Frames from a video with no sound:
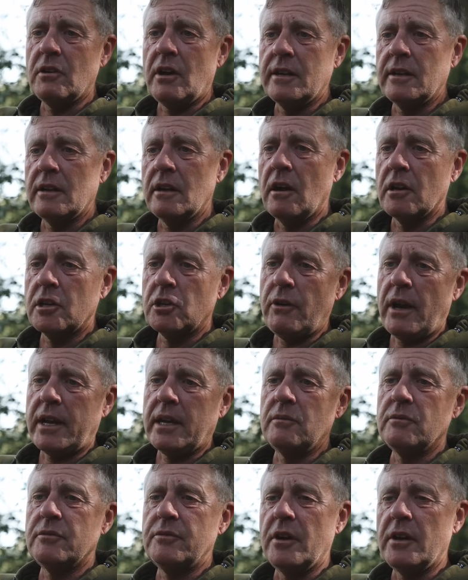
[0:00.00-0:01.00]
I had a
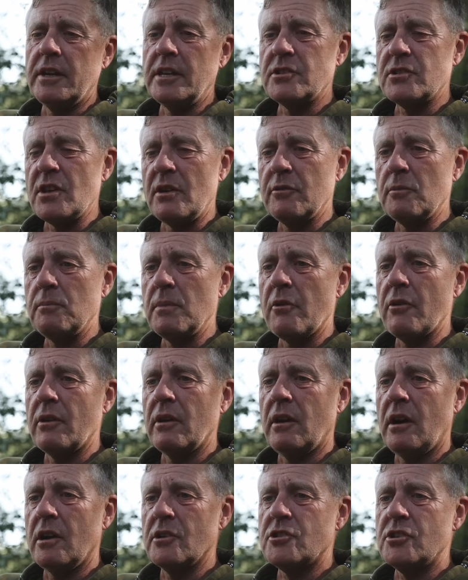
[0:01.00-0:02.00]
cracking 37 mirror
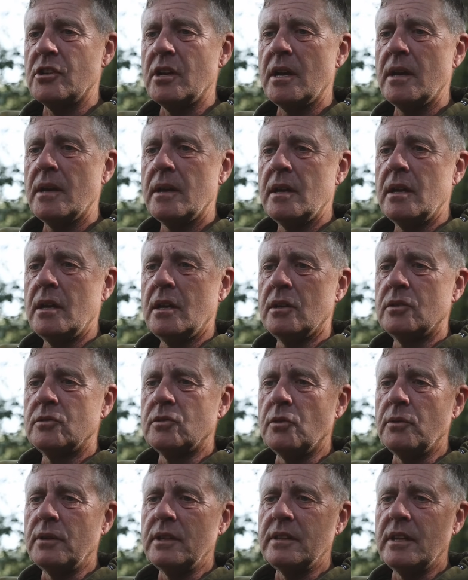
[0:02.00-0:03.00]
last year
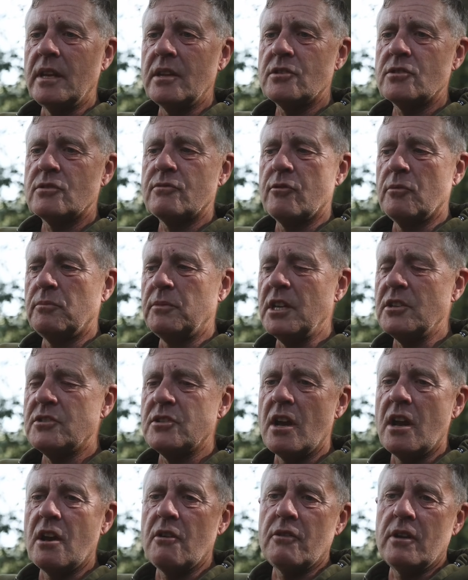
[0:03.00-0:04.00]
doing this from this
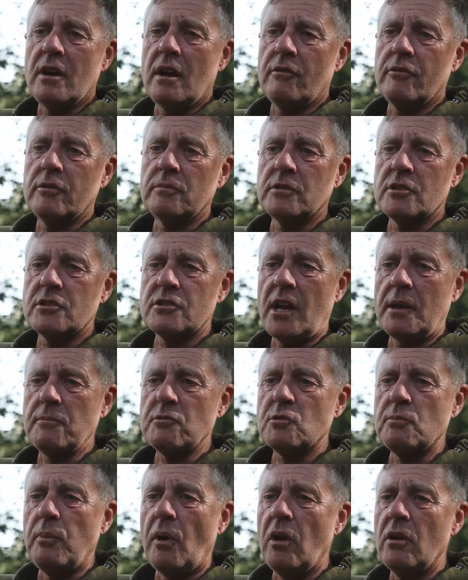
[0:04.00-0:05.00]
area, from the same
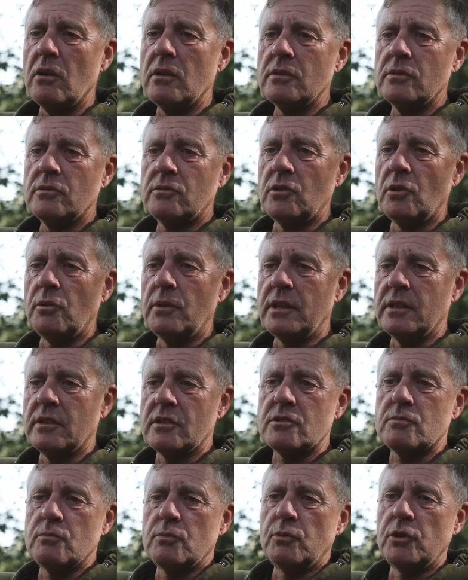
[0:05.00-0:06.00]
spot, doing
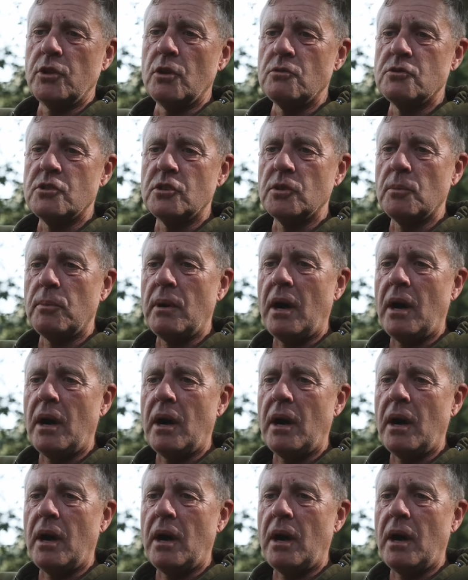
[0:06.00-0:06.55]
this, using the